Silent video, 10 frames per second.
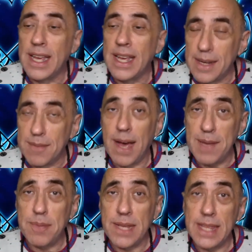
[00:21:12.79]
it
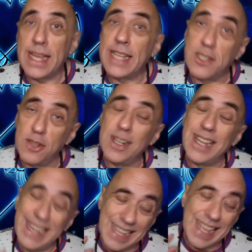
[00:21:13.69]
might be that you're
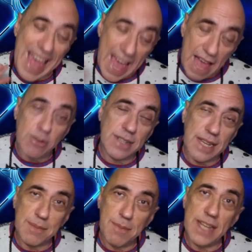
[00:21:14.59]
letting out
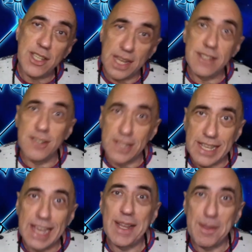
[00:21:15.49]
as much as you're
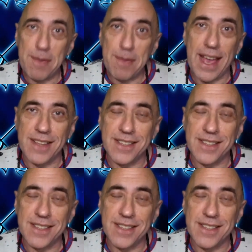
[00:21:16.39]
getting back.